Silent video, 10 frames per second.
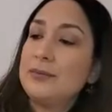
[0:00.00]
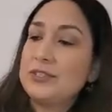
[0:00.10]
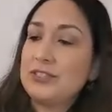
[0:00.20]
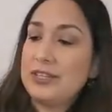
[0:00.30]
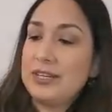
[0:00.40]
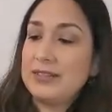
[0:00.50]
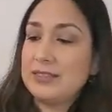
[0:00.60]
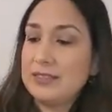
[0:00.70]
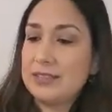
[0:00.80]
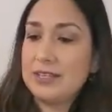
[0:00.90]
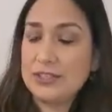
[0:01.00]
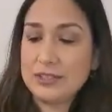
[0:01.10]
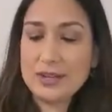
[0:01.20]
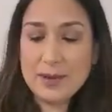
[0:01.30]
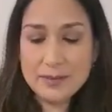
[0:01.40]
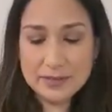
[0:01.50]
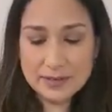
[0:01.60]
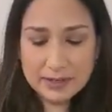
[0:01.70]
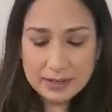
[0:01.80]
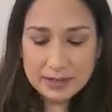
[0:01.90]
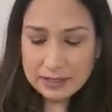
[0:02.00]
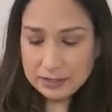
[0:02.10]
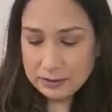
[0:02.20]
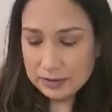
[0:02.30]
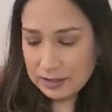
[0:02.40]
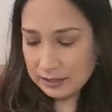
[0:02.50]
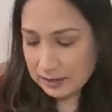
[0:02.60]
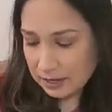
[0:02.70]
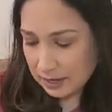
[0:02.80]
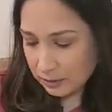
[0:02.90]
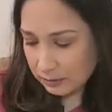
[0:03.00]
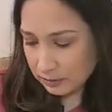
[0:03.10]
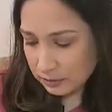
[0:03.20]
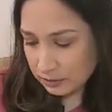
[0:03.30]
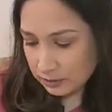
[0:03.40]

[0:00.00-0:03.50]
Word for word: which is each number you can count